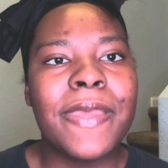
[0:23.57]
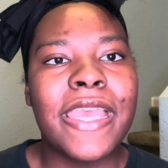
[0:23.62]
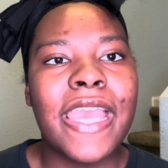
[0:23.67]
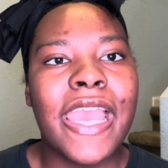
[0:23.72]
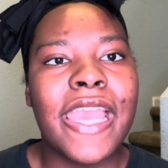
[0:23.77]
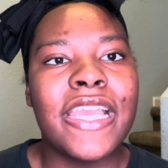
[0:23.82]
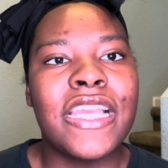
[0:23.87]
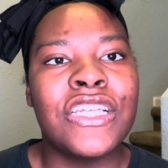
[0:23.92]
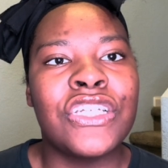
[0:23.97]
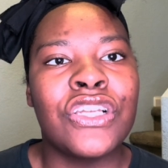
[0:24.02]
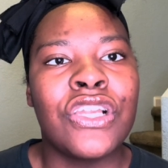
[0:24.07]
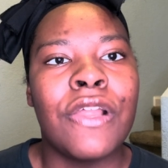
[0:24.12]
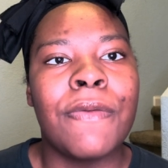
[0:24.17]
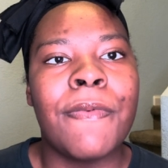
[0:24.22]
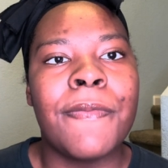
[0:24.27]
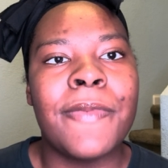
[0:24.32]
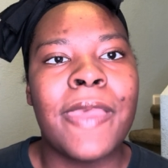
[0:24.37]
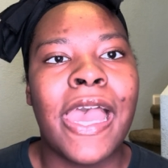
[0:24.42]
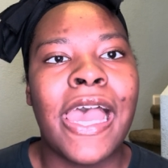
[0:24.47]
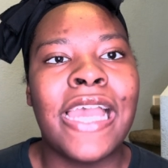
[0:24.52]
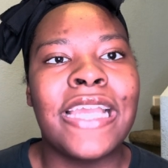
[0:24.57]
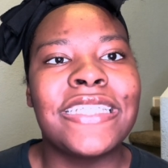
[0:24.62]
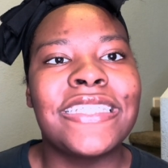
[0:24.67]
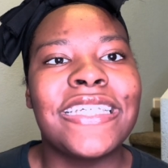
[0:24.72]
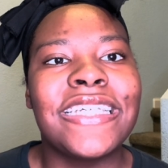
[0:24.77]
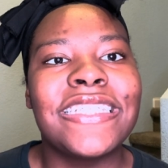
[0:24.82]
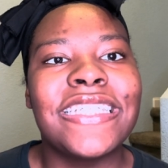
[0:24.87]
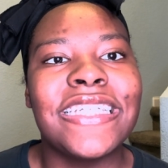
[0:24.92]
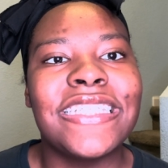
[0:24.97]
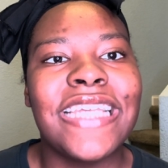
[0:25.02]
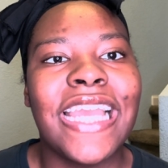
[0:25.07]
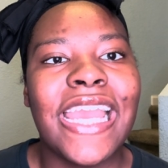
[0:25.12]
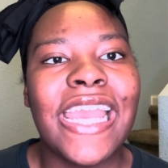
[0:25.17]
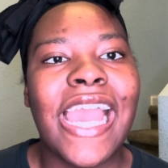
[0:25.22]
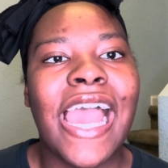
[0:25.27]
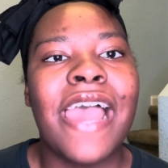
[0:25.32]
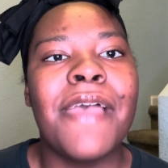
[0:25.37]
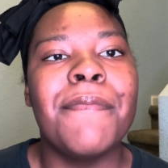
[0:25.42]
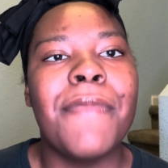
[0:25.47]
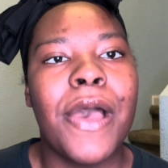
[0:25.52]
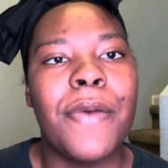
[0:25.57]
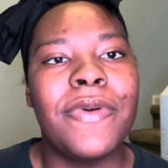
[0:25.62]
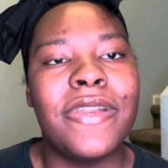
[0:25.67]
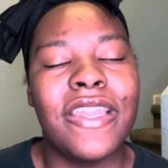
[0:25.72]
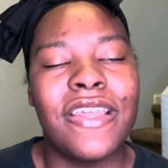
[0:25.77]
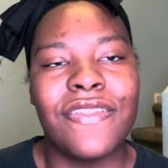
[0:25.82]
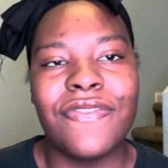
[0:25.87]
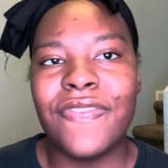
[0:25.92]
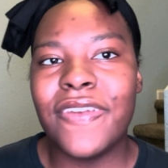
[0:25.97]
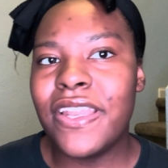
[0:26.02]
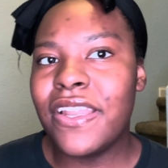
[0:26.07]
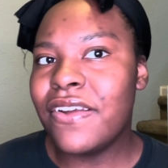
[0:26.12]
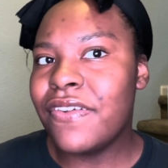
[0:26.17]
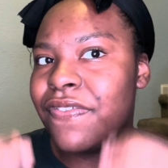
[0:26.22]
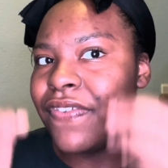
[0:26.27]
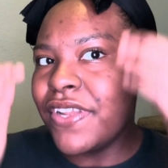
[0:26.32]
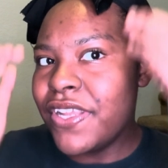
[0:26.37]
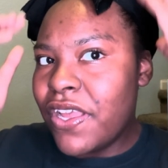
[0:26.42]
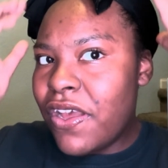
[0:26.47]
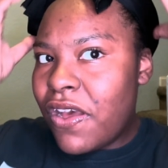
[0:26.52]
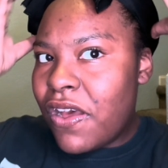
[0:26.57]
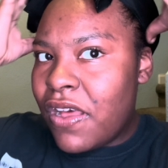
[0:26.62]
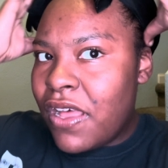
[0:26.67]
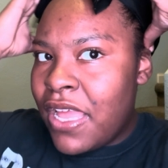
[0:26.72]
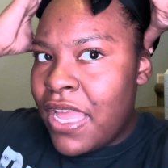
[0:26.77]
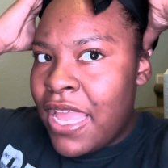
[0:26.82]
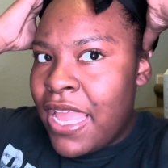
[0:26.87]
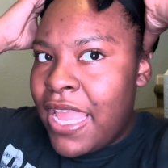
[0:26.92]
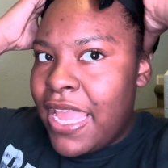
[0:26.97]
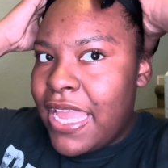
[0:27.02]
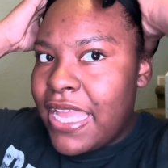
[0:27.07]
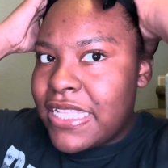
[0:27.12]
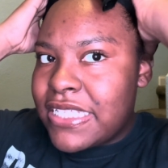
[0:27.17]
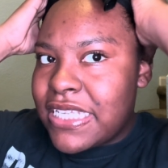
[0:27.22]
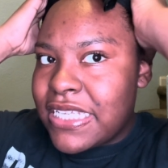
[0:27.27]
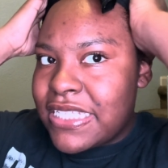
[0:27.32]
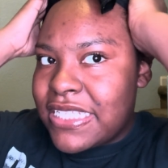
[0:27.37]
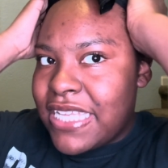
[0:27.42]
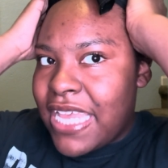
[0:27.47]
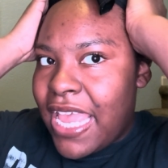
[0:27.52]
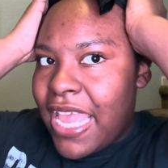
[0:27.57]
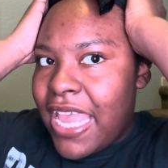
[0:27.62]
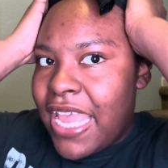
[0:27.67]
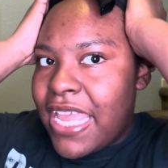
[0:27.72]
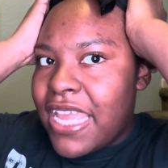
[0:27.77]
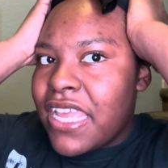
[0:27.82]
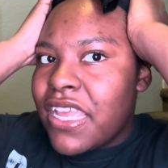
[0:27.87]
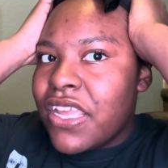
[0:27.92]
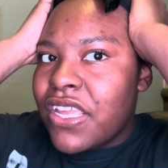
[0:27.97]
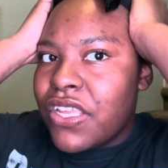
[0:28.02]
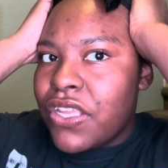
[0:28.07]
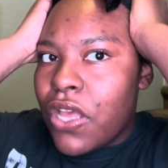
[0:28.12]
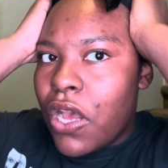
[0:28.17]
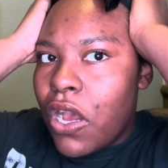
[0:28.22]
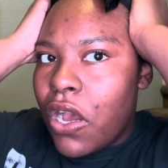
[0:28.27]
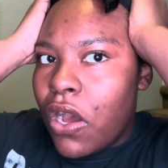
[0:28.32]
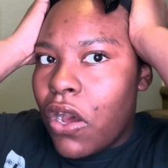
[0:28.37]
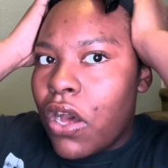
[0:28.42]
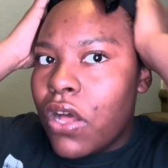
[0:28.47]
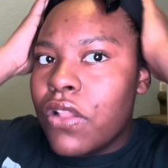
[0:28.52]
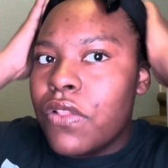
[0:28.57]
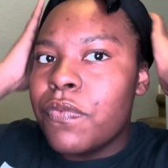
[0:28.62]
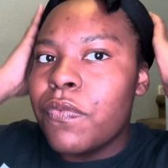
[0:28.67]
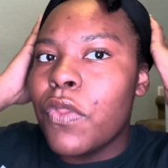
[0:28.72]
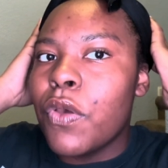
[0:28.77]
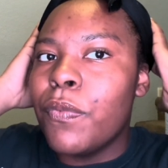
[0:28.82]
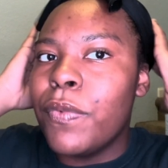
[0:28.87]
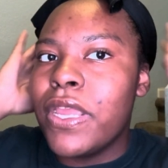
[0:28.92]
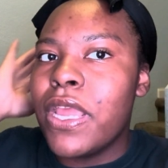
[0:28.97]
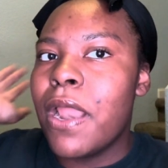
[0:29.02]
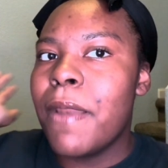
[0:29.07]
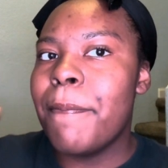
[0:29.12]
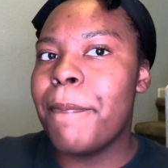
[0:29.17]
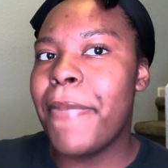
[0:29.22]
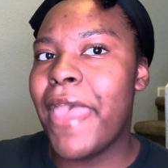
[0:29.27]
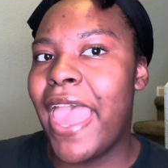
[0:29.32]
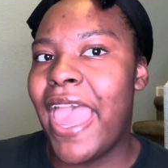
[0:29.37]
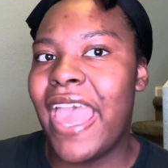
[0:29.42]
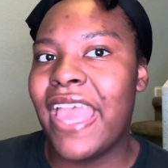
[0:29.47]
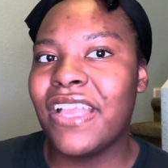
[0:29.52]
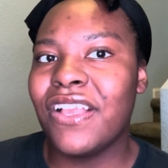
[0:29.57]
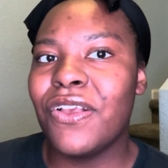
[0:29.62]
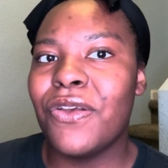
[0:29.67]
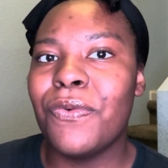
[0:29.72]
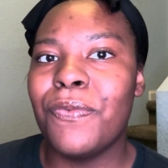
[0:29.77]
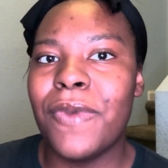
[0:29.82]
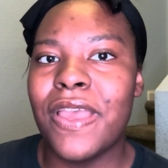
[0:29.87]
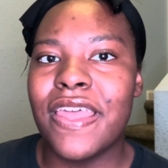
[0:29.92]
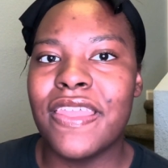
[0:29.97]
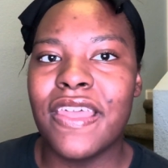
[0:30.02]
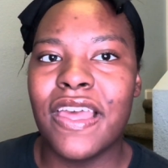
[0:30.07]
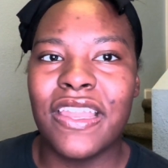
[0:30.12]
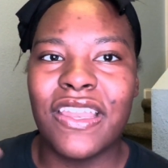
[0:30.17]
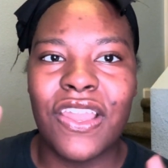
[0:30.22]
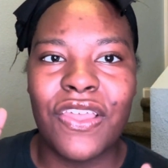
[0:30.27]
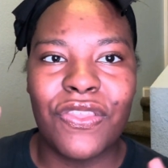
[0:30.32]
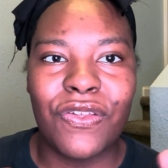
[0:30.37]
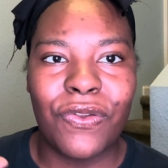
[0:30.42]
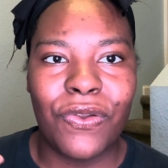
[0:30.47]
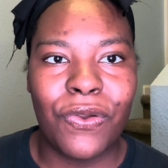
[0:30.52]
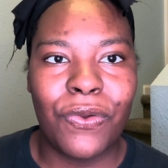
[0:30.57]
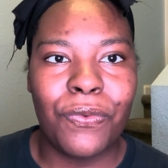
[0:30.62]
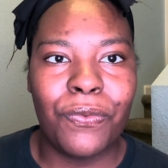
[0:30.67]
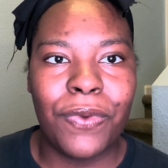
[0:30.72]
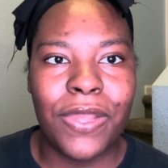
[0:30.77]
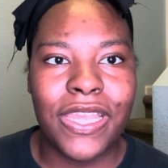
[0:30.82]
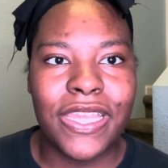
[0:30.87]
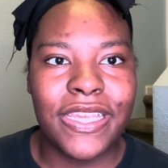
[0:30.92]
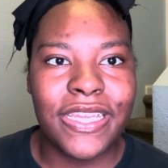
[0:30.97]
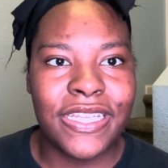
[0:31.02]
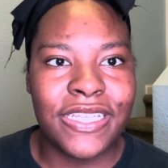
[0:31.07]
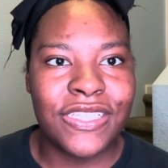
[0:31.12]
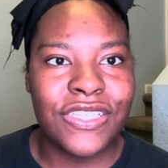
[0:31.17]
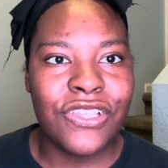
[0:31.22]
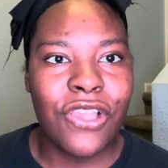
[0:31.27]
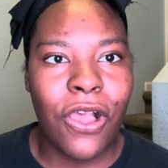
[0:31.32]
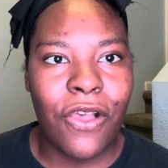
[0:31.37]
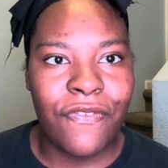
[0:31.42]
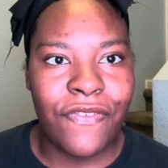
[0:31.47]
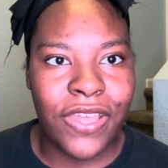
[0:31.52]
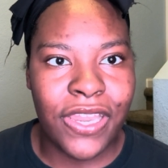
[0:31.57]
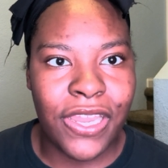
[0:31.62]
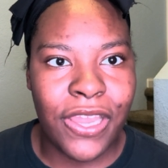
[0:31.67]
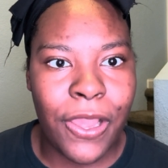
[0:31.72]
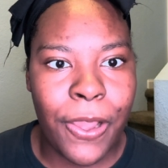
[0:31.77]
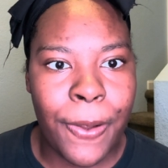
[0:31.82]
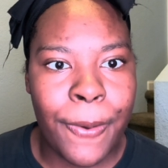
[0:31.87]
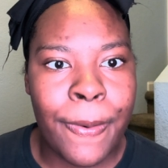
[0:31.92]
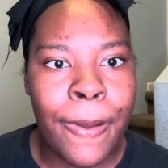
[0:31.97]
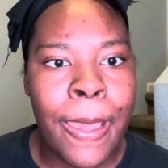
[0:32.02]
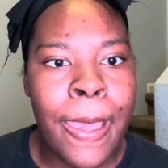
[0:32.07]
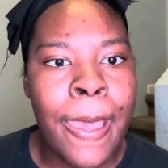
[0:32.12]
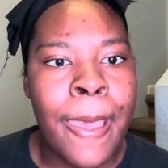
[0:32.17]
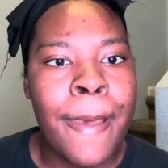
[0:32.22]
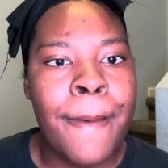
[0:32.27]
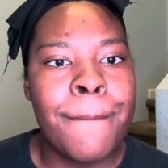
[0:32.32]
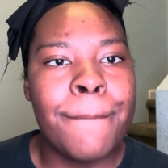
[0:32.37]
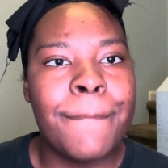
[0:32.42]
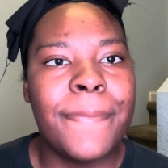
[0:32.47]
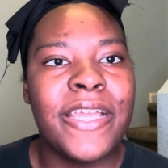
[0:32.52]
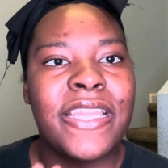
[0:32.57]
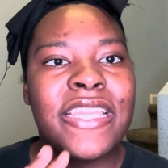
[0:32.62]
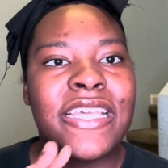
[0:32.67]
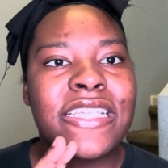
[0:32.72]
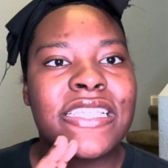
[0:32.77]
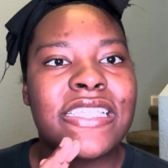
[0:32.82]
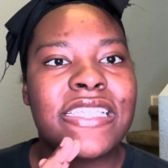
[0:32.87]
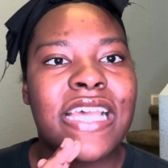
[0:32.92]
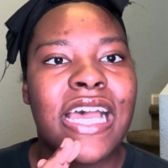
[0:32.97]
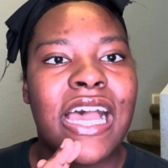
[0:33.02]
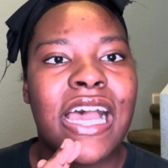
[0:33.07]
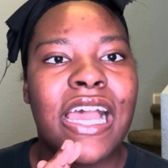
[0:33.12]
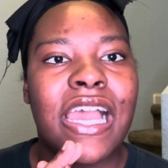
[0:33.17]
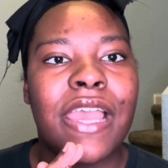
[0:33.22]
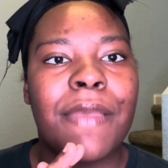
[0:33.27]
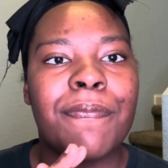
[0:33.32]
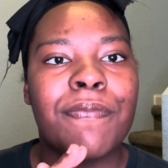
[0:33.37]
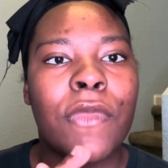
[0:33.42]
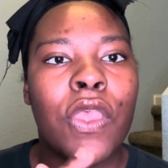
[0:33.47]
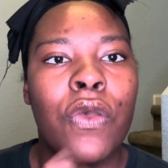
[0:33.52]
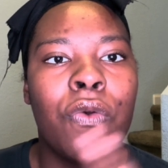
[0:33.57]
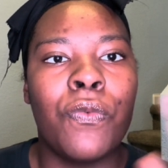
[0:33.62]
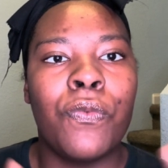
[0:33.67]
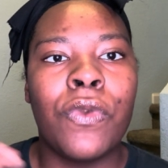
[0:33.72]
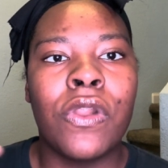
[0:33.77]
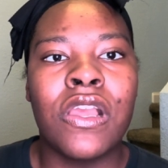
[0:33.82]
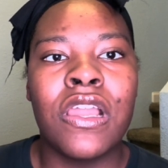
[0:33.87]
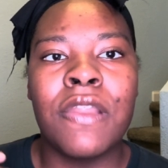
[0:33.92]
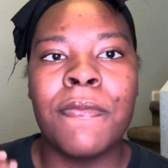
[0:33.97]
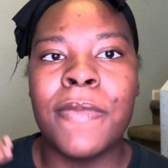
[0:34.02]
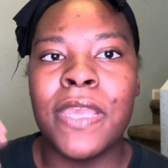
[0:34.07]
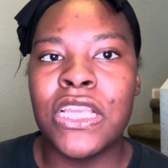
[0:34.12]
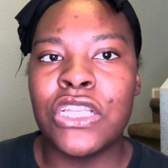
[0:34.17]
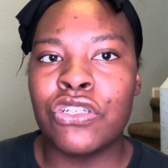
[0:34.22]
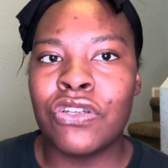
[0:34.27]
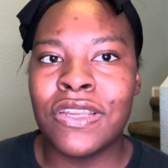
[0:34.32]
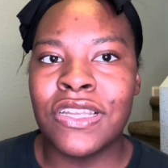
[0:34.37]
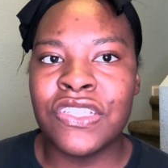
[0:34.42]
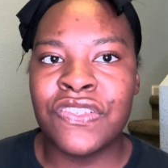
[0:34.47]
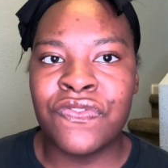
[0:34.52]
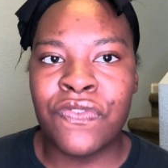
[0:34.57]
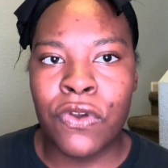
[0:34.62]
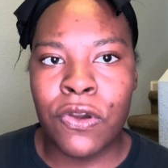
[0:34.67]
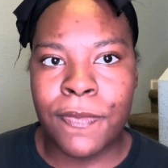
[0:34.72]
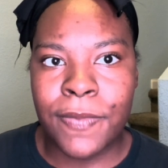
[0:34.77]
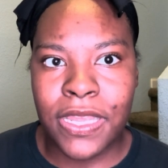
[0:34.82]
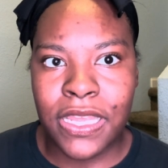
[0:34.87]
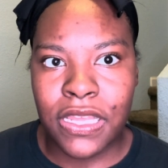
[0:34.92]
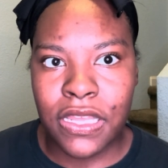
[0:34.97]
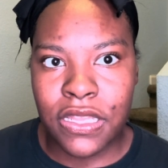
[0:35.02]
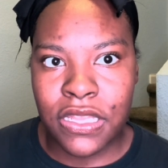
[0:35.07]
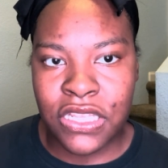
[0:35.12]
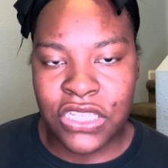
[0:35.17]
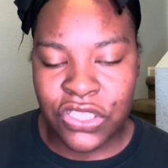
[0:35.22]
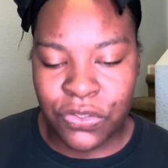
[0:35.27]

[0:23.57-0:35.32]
Gang? It's your girl Mimi Icing. Today I'm back with another video for y'all, and today y'all we are back with another wig install video, but this time we're gonna be transforming this